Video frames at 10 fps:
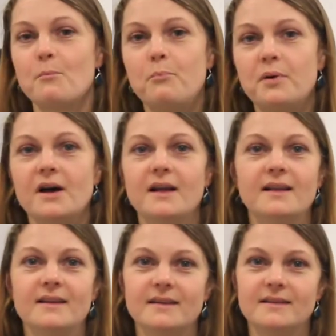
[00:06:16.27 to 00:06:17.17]
But
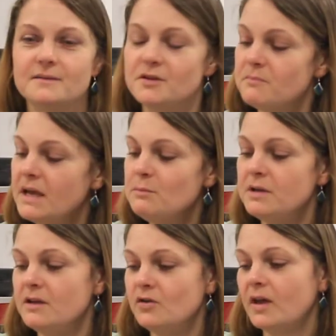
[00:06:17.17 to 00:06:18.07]
maybe
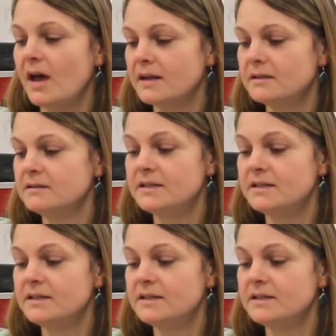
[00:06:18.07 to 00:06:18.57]
you can